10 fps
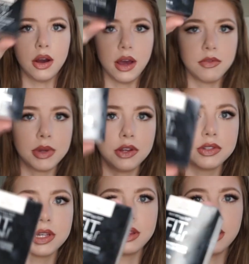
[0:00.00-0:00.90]
now I've been
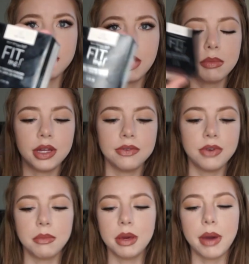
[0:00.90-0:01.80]
using the Maybelline
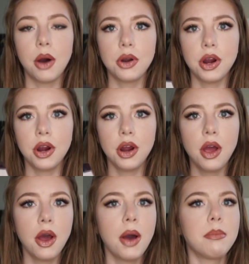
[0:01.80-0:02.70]
Fit Me powder,
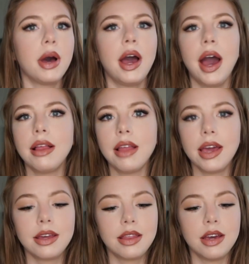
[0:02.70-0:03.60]
but I
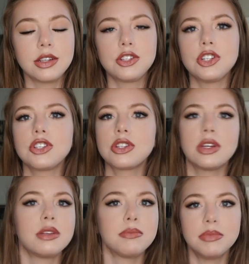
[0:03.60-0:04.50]
like this just
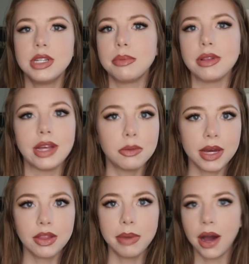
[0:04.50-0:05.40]
to dip a little
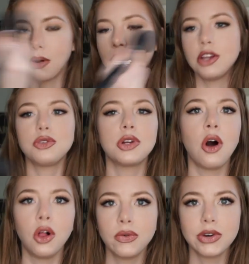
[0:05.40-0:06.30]
bit in the powder and do an
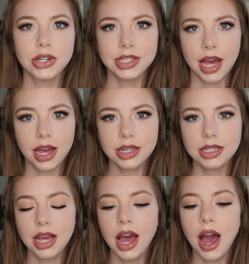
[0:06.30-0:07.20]
all over
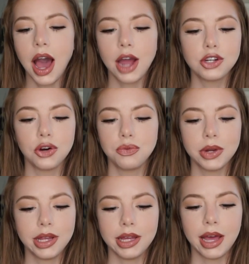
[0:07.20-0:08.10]
set. I don't
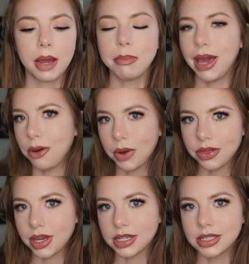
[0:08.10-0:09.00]
really like bake
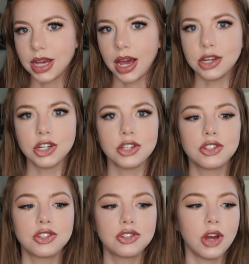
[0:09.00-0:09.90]
with this. I
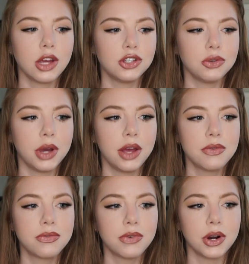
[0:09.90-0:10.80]
do
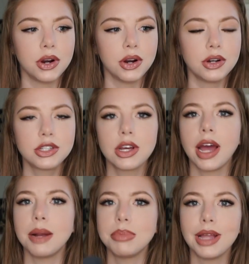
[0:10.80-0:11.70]
it to
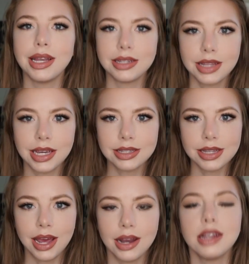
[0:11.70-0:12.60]
kind of blend things
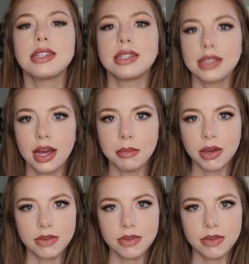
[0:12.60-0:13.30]
in and to set my